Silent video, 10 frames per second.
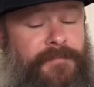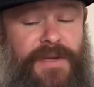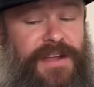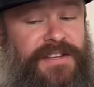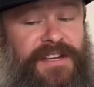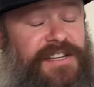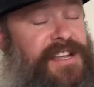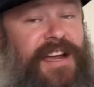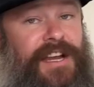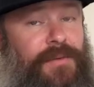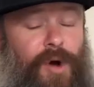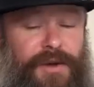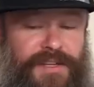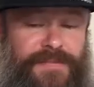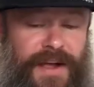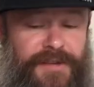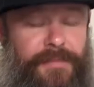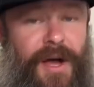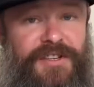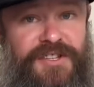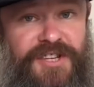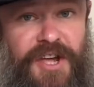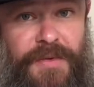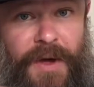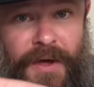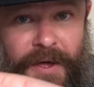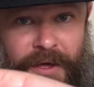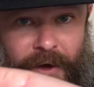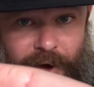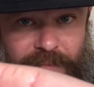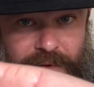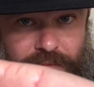it did exactly what I'd expect a butter to do. I've been